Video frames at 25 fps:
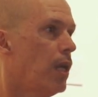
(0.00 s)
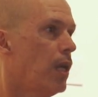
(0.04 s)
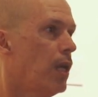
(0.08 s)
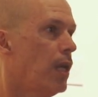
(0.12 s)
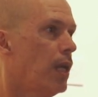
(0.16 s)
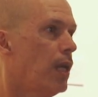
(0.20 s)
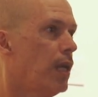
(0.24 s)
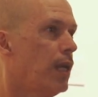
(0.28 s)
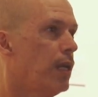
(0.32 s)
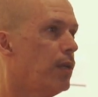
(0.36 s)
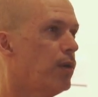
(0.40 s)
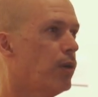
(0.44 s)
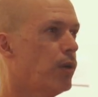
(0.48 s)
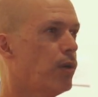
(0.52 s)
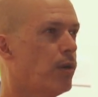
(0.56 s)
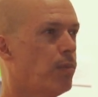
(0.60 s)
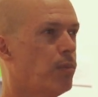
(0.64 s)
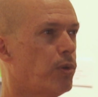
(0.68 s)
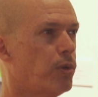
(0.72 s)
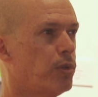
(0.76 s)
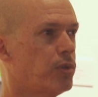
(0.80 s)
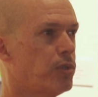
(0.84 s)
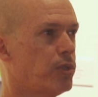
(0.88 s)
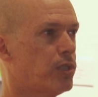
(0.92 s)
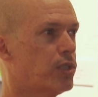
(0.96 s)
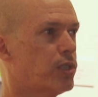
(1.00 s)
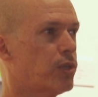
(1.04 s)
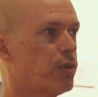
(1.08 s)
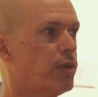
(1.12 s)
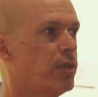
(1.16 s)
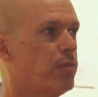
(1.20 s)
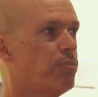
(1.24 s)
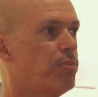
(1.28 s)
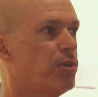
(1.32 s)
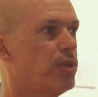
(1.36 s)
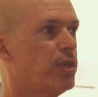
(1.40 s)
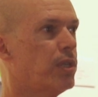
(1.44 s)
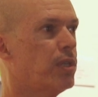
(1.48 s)
And I got more into
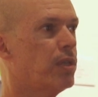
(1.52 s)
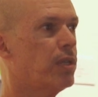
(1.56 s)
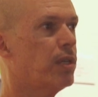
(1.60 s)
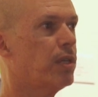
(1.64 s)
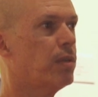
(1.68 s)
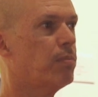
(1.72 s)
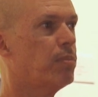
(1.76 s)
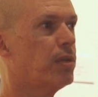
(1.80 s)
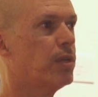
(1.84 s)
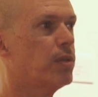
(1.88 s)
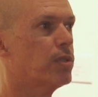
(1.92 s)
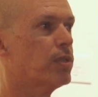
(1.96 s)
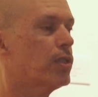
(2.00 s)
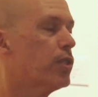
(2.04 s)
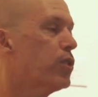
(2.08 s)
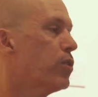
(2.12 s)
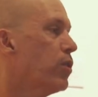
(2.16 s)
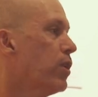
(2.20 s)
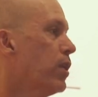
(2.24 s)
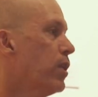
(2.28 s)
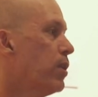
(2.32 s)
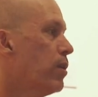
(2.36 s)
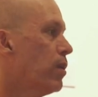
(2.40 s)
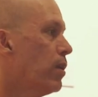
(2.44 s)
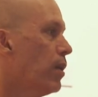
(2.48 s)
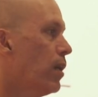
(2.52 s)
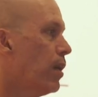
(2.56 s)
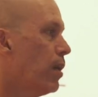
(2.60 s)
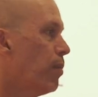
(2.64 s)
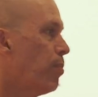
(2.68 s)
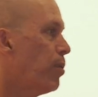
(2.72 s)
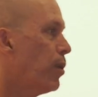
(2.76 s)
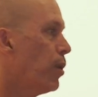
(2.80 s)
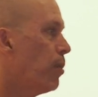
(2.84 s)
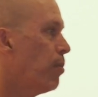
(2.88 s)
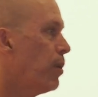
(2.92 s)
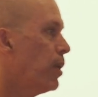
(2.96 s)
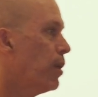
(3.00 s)
screen printing then because I trained uh,
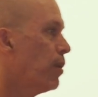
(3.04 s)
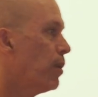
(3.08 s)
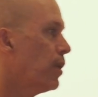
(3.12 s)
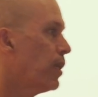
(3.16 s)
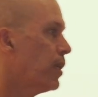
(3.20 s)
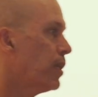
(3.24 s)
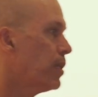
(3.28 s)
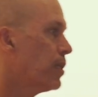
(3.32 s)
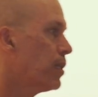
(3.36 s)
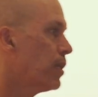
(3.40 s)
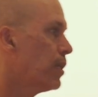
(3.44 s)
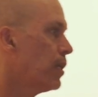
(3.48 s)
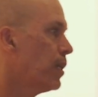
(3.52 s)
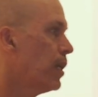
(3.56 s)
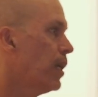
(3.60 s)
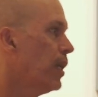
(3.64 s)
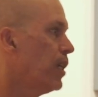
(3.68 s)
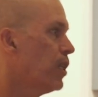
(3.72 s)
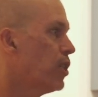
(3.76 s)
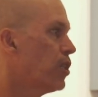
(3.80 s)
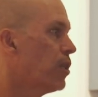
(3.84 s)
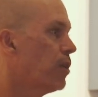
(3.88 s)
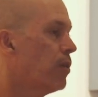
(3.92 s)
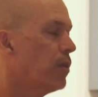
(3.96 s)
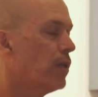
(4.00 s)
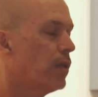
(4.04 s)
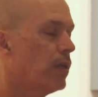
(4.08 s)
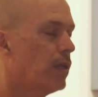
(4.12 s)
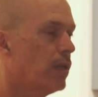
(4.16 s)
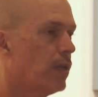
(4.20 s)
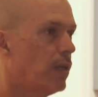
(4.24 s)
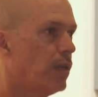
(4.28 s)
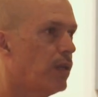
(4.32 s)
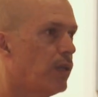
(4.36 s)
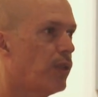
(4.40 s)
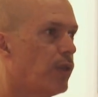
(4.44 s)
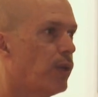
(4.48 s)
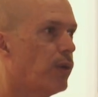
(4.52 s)
primarily as an etcher and a
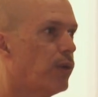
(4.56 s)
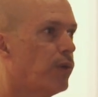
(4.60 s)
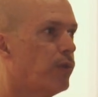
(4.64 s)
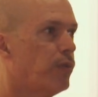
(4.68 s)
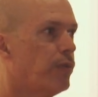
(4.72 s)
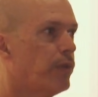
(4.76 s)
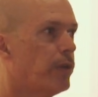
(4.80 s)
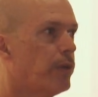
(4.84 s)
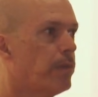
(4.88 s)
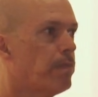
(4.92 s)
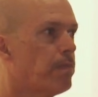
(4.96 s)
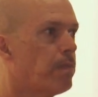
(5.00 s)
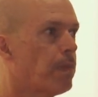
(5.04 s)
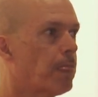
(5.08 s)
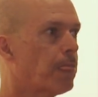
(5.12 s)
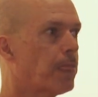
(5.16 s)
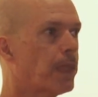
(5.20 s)
lithographer.